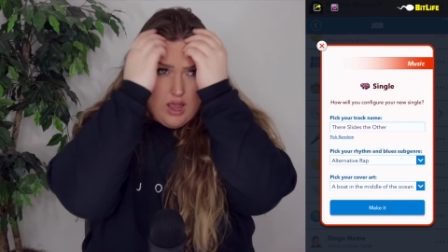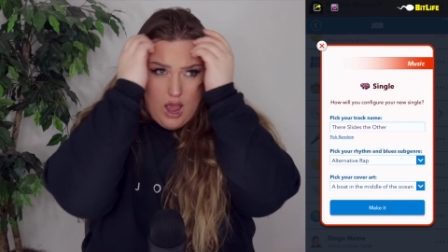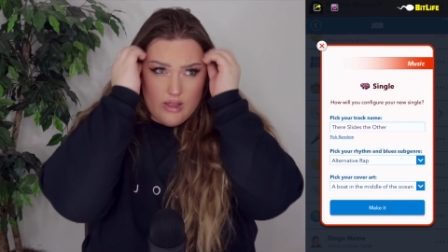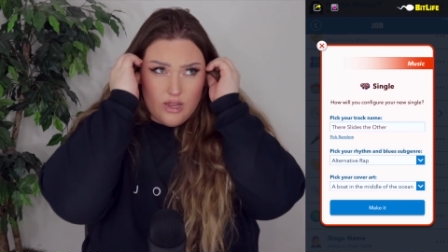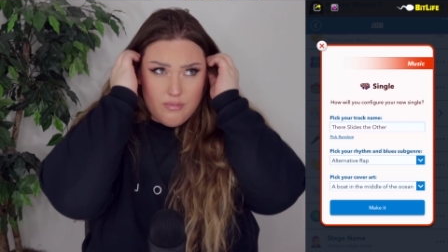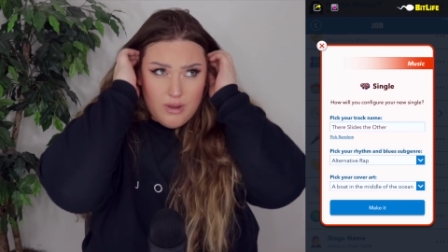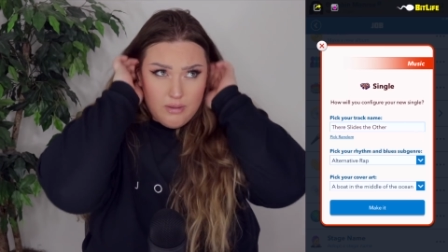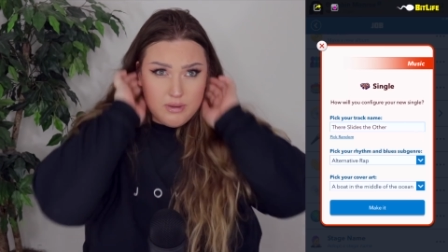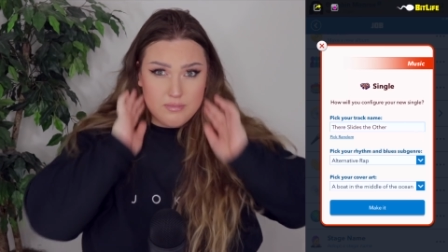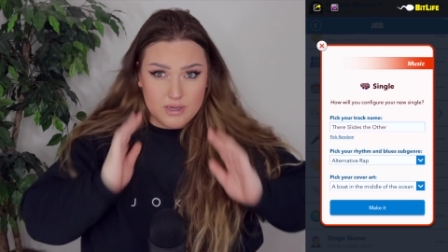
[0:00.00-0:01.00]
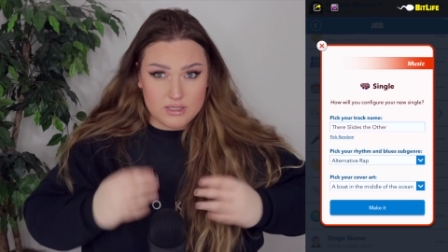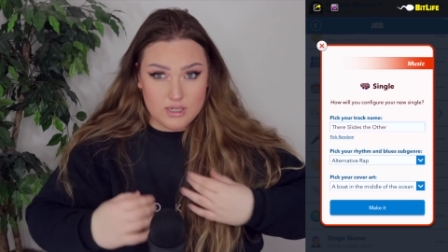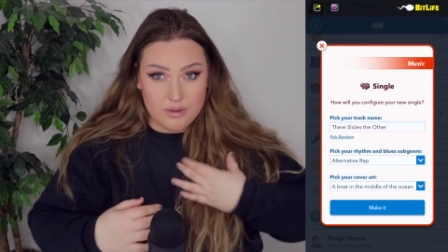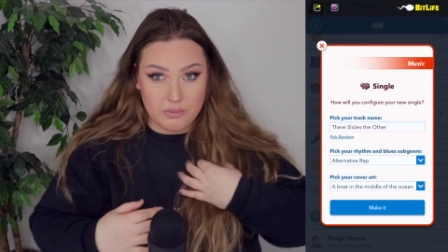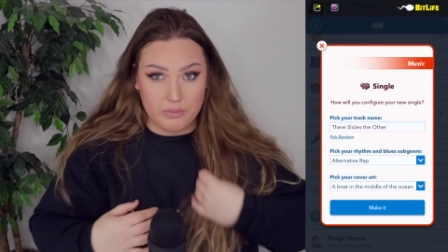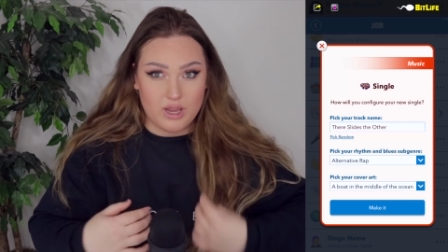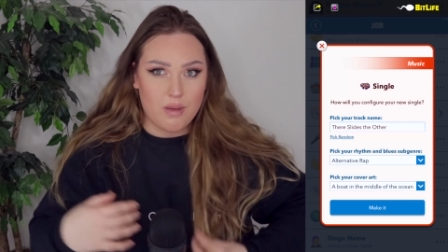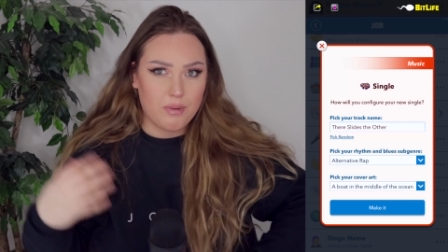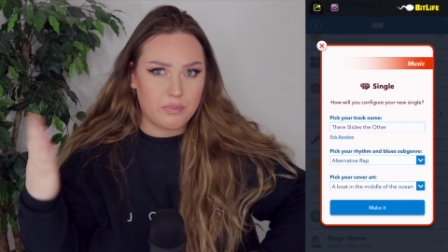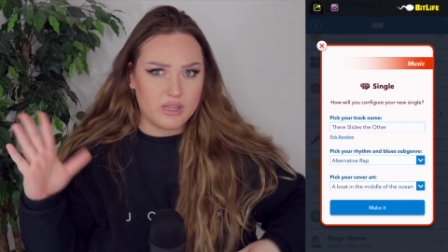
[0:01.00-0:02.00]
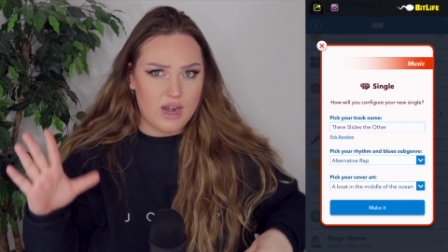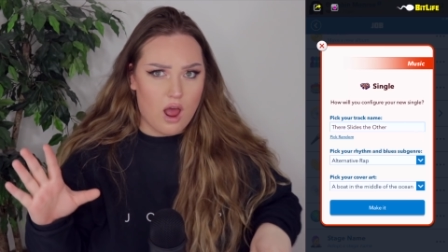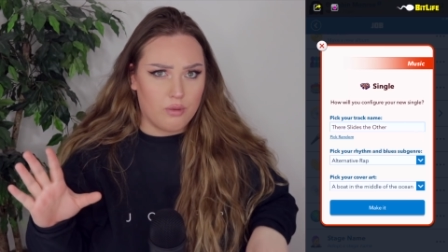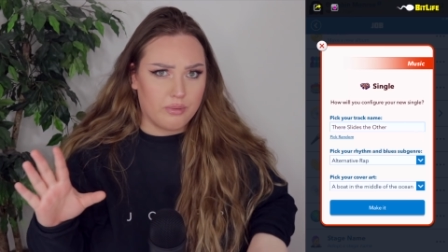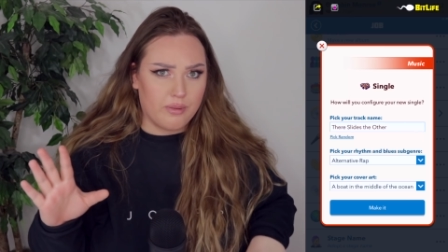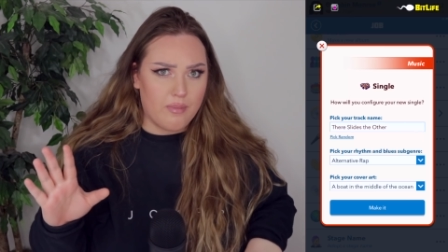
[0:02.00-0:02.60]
and then maybe mix it up when we come up with an album.